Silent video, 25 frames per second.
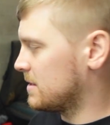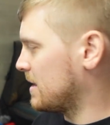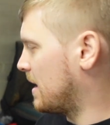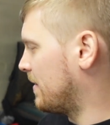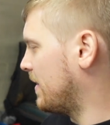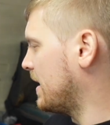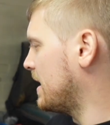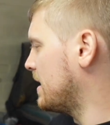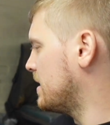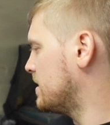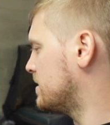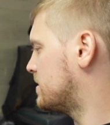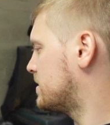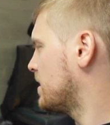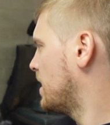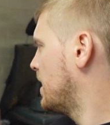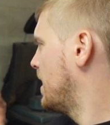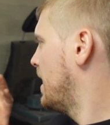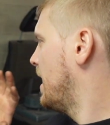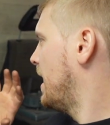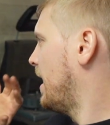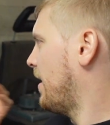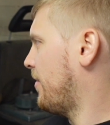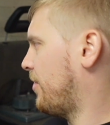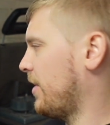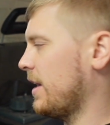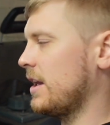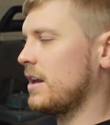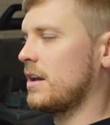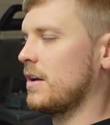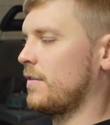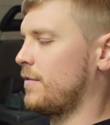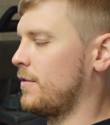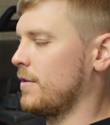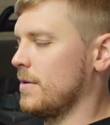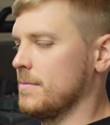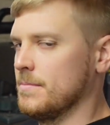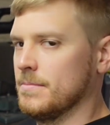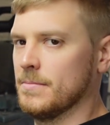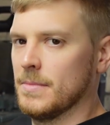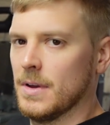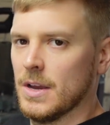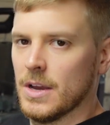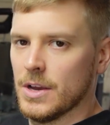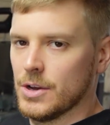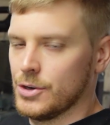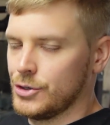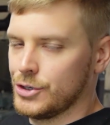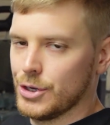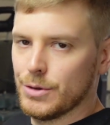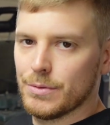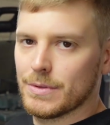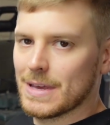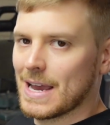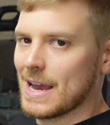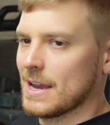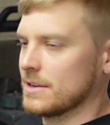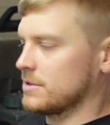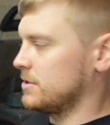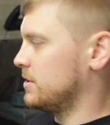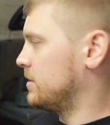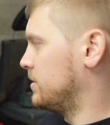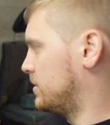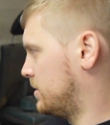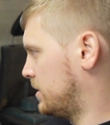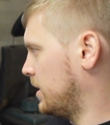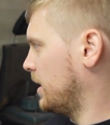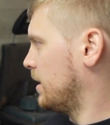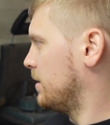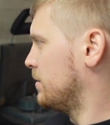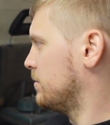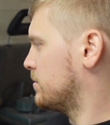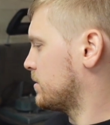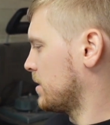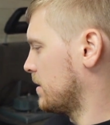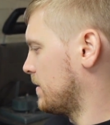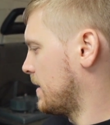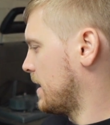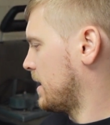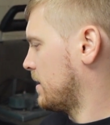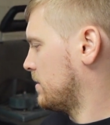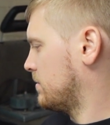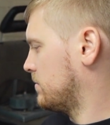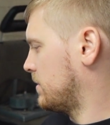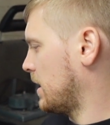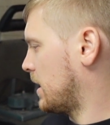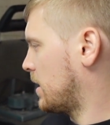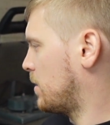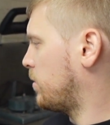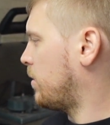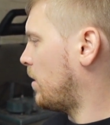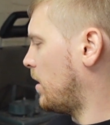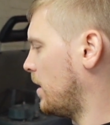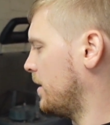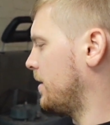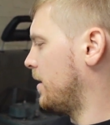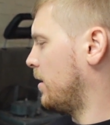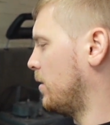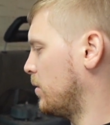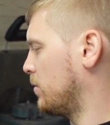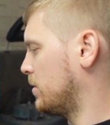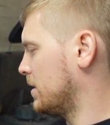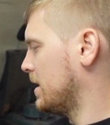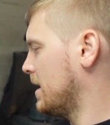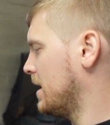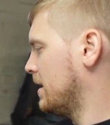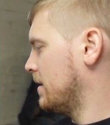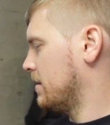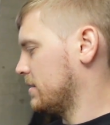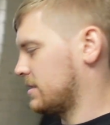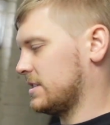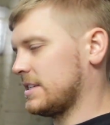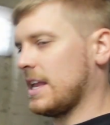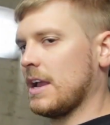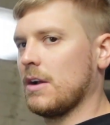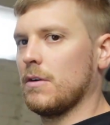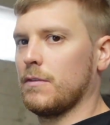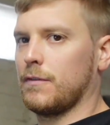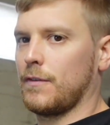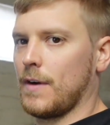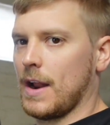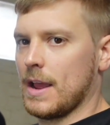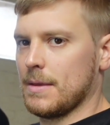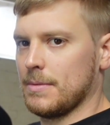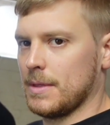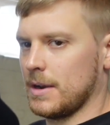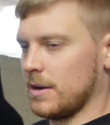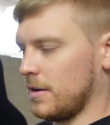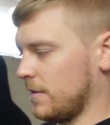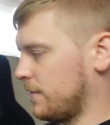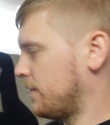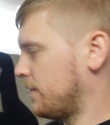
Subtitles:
Now these, I think, are from 2002, so they're quite an old. They're steel frame, they're not